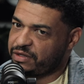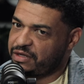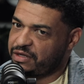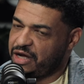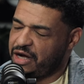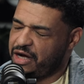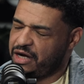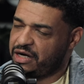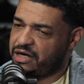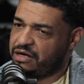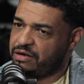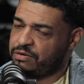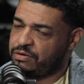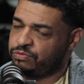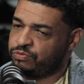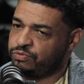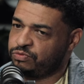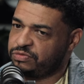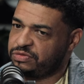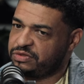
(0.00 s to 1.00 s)

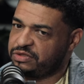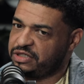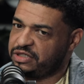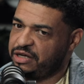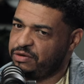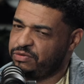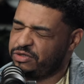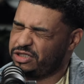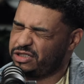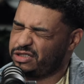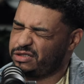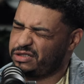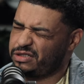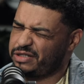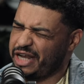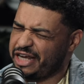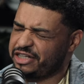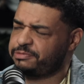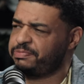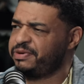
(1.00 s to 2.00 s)
It was
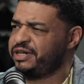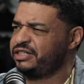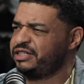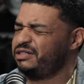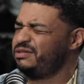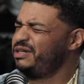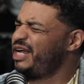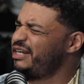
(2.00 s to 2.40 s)
like spring.